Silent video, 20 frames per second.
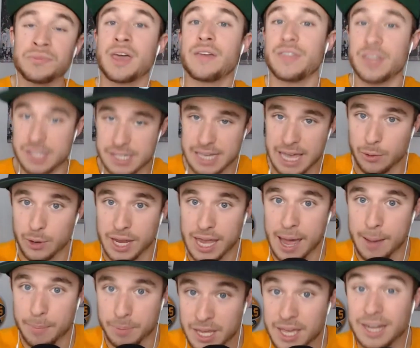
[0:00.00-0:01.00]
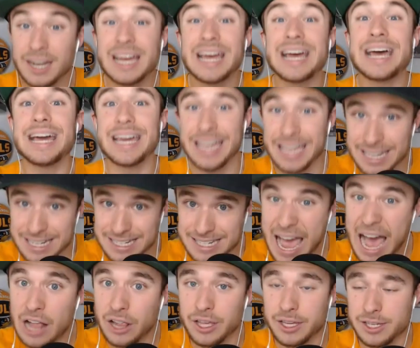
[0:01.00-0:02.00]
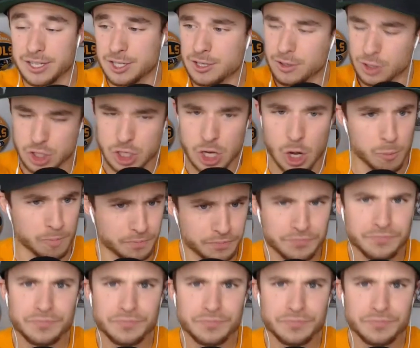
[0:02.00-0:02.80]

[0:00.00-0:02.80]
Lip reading: the salary cap hit in Dallas. So,